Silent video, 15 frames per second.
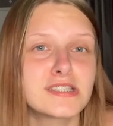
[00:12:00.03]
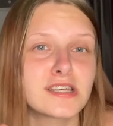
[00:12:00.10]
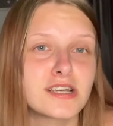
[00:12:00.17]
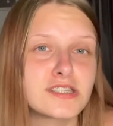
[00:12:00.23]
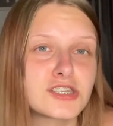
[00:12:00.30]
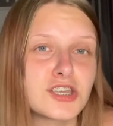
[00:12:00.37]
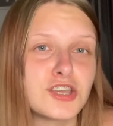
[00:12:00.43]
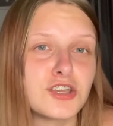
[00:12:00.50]

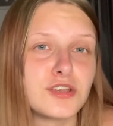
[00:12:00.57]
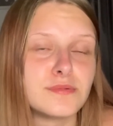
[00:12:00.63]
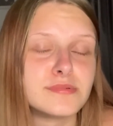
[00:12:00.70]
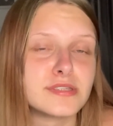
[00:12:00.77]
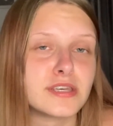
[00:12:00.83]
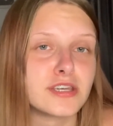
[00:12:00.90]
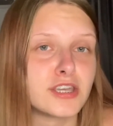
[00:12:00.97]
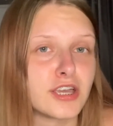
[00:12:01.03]
ice
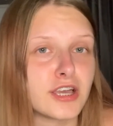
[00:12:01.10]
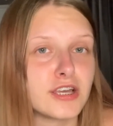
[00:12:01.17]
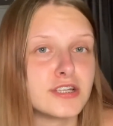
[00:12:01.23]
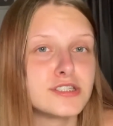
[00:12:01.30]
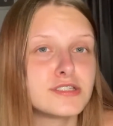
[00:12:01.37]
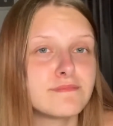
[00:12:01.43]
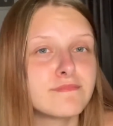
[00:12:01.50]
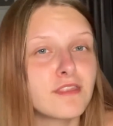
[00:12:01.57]
cubes are
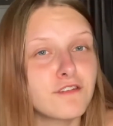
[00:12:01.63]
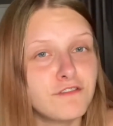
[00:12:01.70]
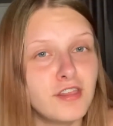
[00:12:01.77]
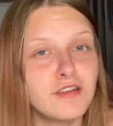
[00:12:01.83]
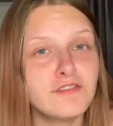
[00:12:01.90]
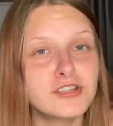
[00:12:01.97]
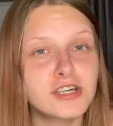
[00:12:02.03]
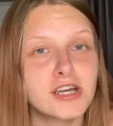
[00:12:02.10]
good.
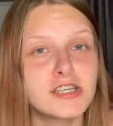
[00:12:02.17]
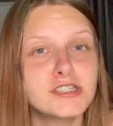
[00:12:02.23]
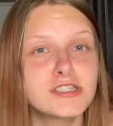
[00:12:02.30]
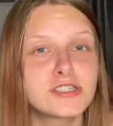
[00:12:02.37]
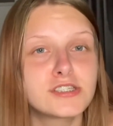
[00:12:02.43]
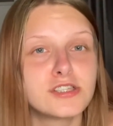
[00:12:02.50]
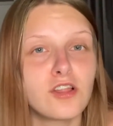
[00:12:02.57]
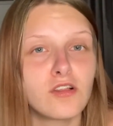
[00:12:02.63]
Flavoured ice
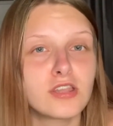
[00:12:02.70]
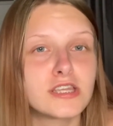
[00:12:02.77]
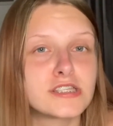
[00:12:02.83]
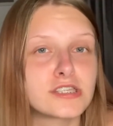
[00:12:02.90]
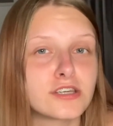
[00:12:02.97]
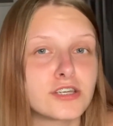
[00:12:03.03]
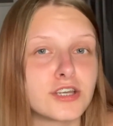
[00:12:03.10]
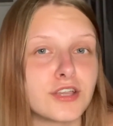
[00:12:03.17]
lollies
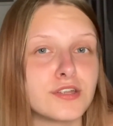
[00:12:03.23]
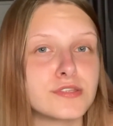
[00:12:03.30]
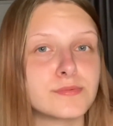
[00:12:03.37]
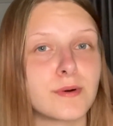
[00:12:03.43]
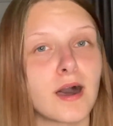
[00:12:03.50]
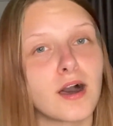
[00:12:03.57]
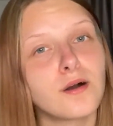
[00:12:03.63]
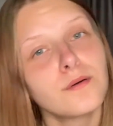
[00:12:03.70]
are good as
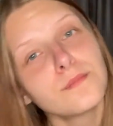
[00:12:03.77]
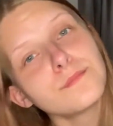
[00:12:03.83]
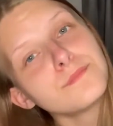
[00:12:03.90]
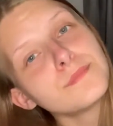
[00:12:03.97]
well,